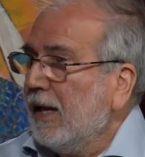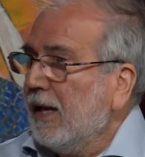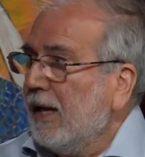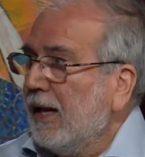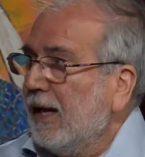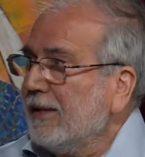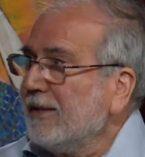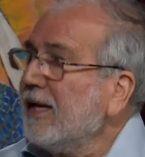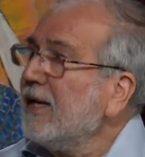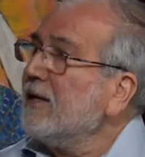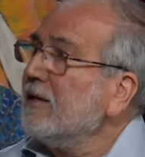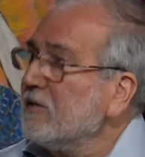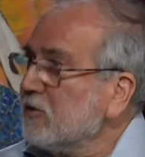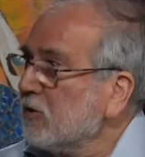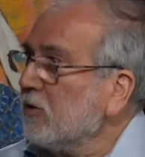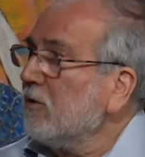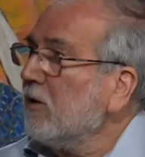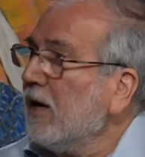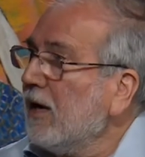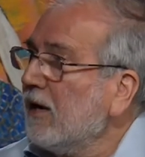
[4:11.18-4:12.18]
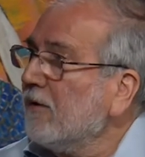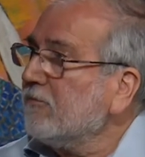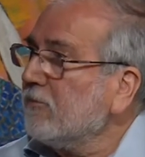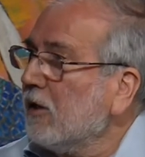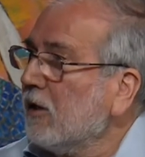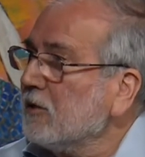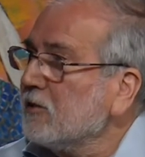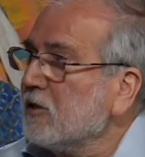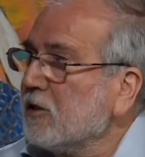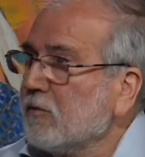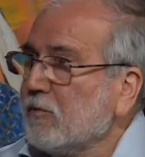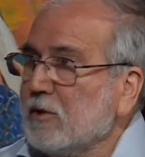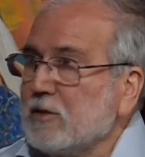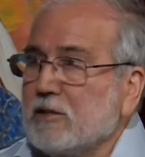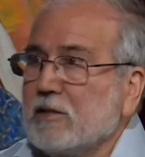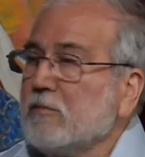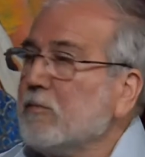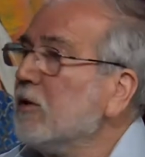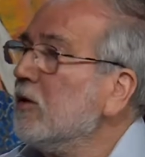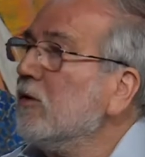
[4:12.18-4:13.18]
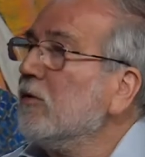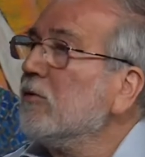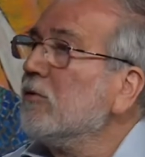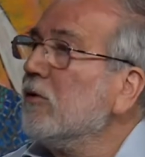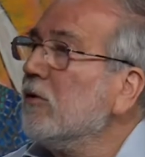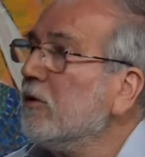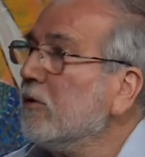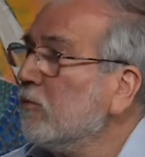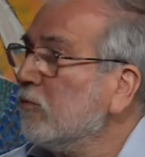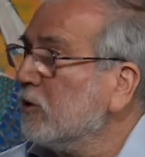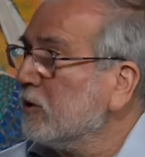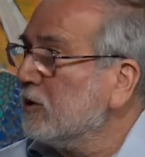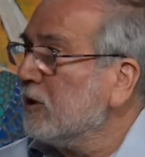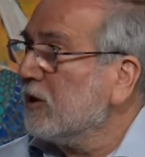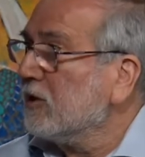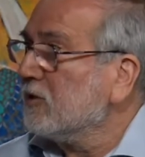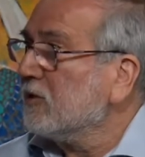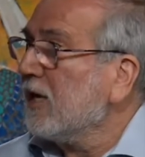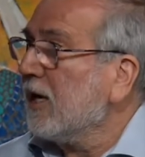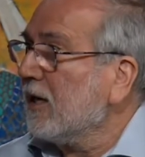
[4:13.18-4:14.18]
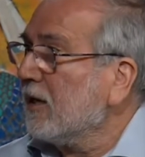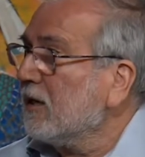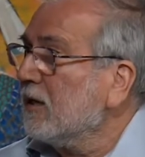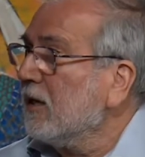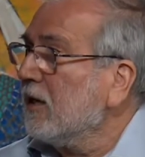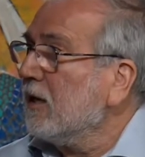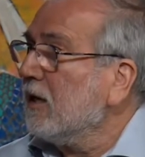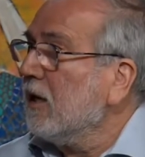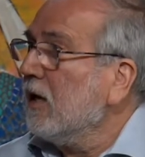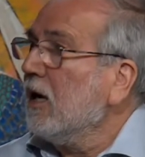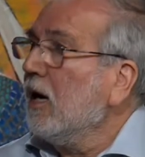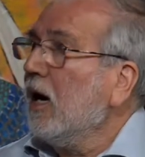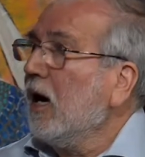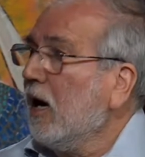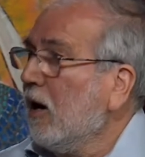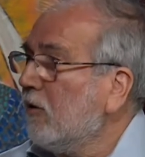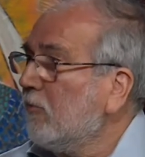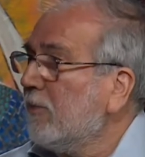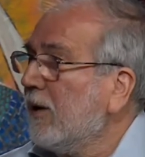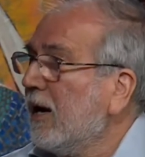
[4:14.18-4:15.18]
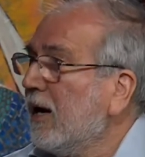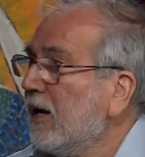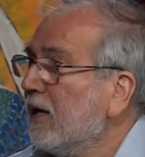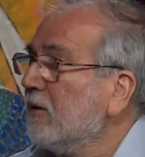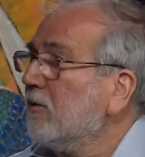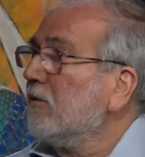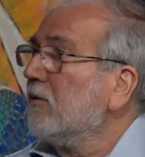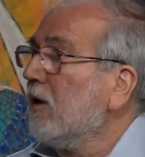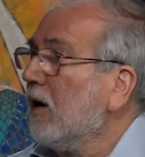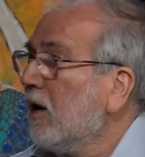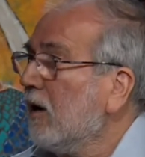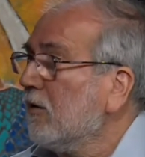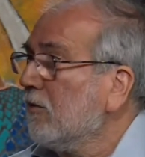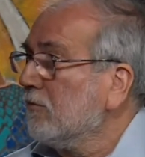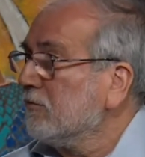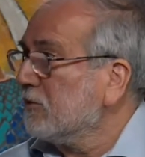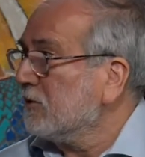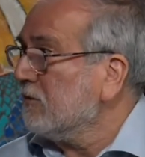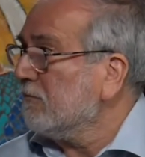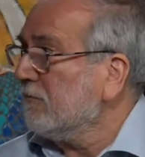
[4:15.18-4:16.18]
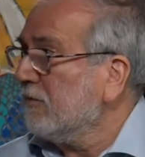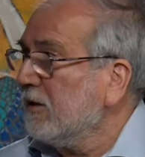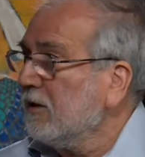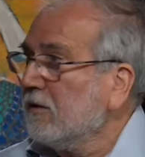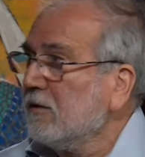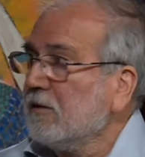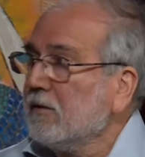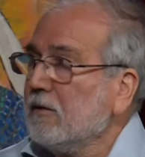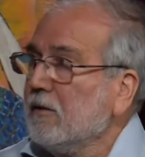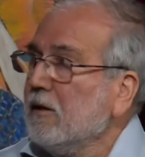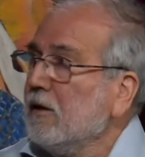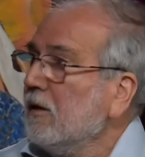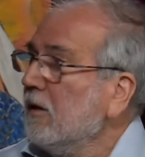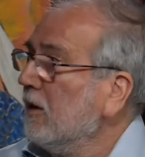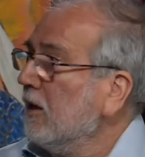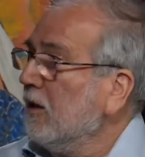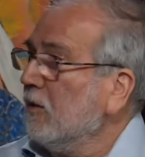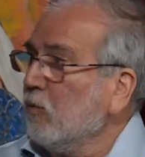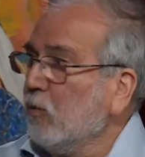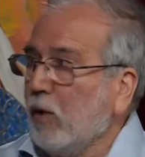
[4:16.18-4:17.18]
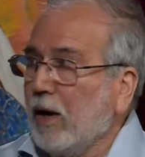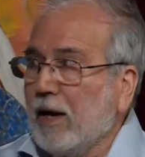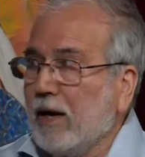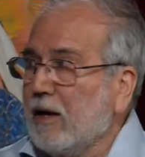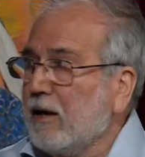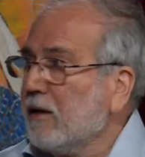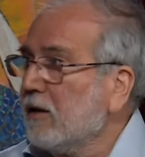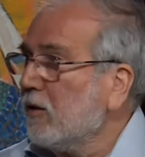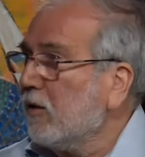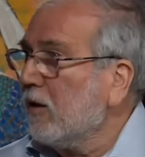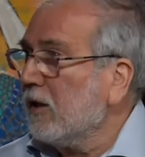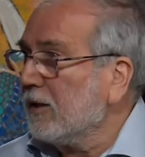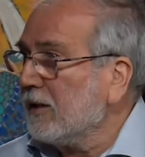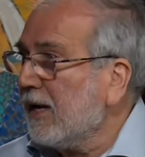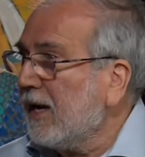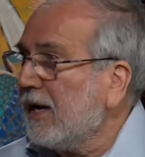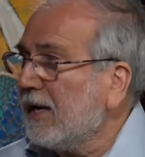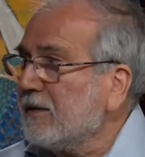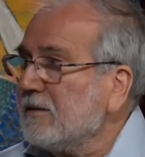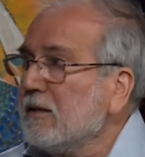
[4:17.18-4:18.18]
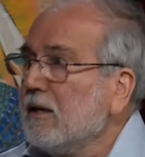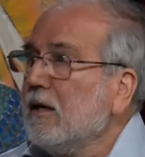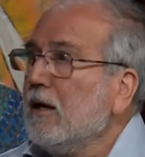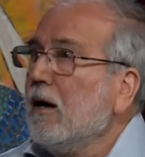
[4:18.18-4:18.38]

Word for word: and that it's going to have consequences, and we don't know in which exactly how bad or how severe and where and all that.